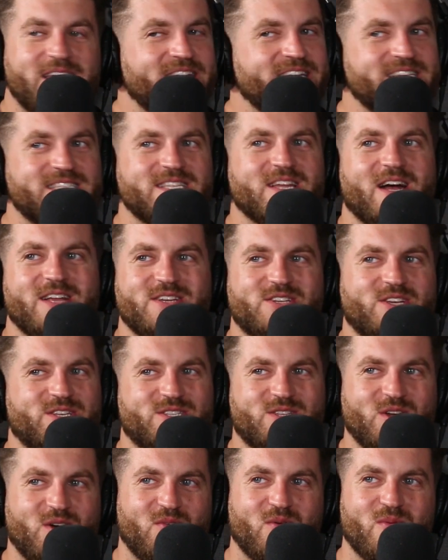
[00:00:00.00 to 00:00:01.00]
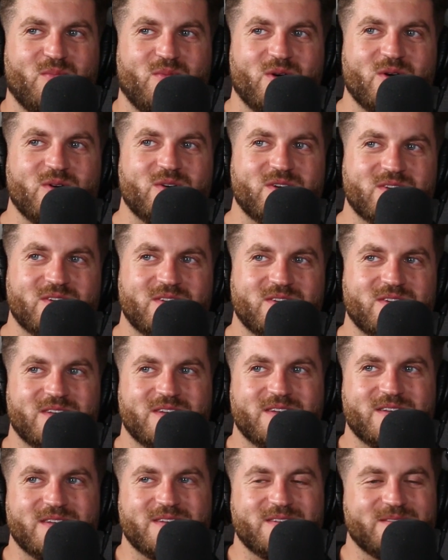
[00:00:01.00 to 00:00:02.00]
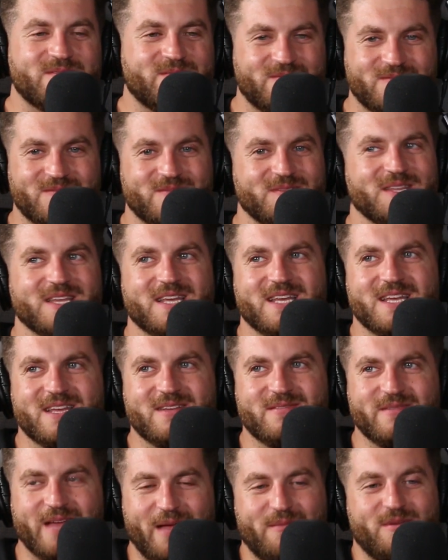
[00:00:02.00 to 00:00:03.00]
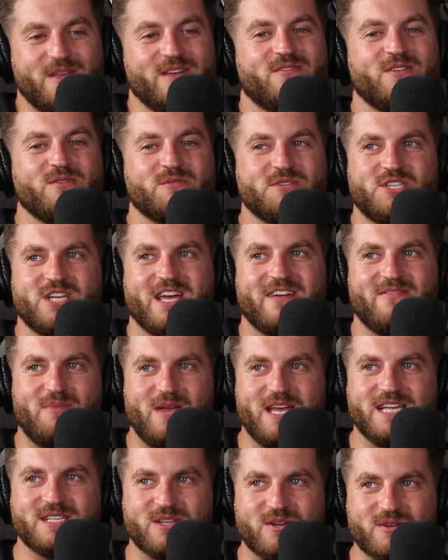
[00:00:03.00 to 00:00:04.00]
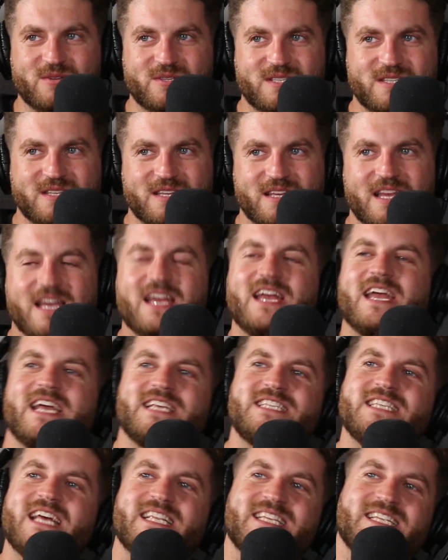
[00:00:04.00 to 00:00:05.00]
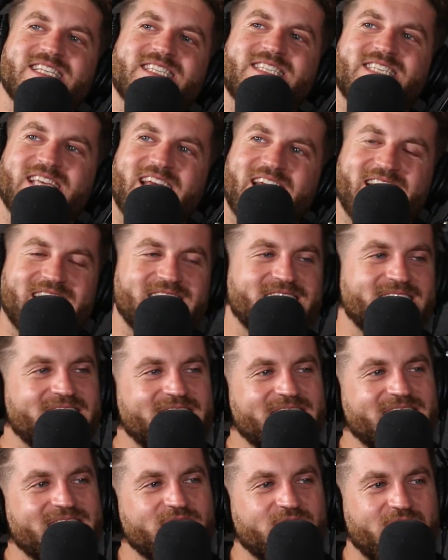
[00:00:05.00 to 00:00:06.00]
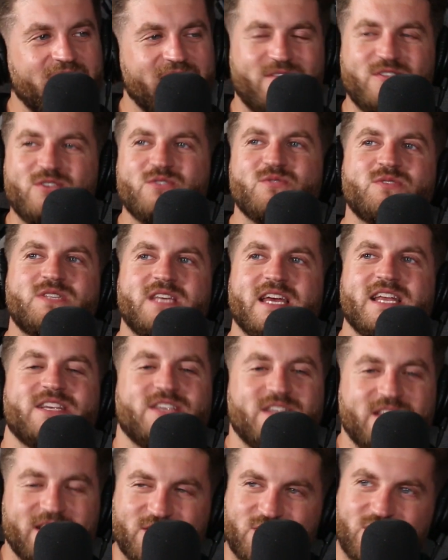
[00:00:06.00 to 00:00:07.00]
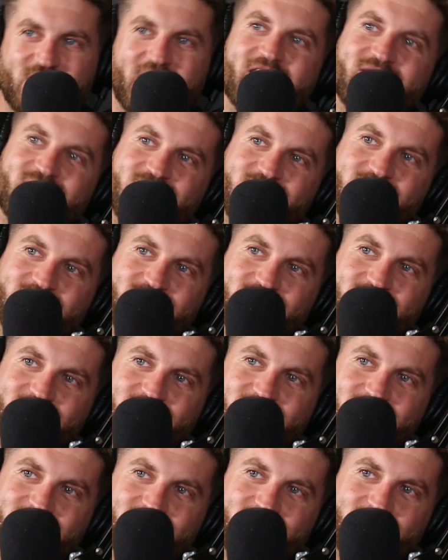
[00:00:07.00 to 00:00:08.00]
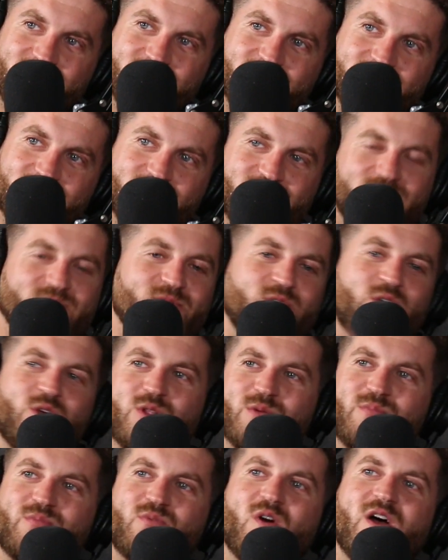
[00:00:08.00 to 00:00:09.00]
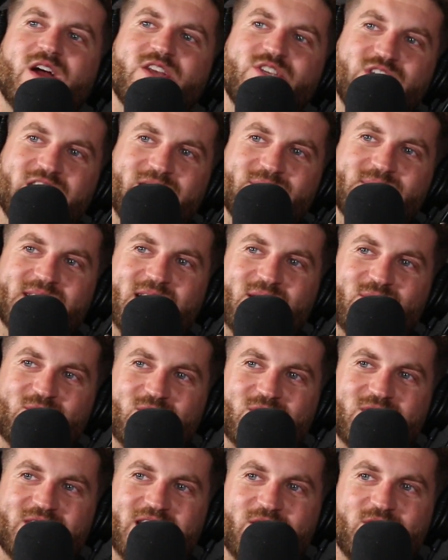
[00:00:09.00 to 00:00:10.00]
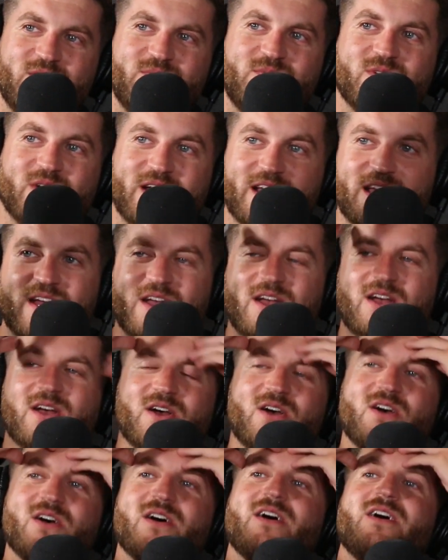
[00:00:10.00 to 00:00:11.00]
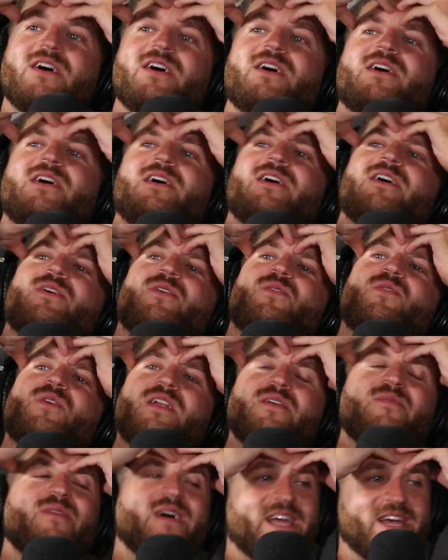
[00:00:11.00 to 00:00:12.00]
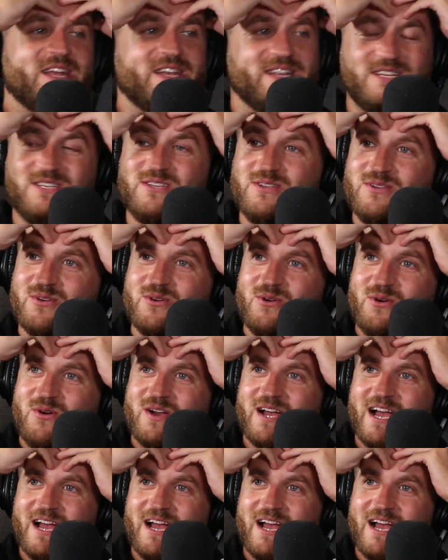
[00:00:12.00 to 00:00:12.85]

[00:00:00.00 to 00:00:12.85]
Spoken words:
He's not just over broke. Maybe if he was Jeff Bezos. Isn't that insane? If you said, Jeff, your LeBron James net worth now, he'd be like, what am I going to do?